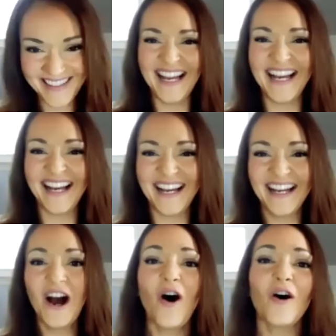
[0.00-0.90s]
Yeah.
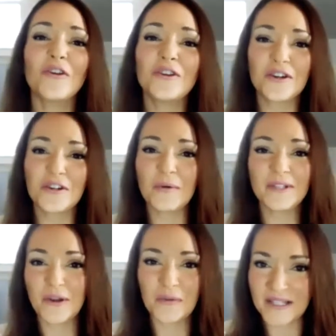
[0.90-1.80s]
Although you could always
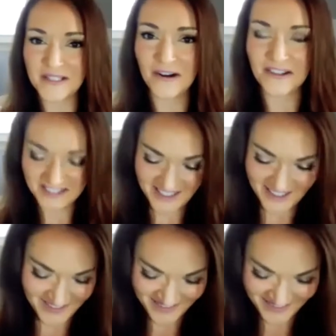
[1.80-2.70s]
hold my dog, so,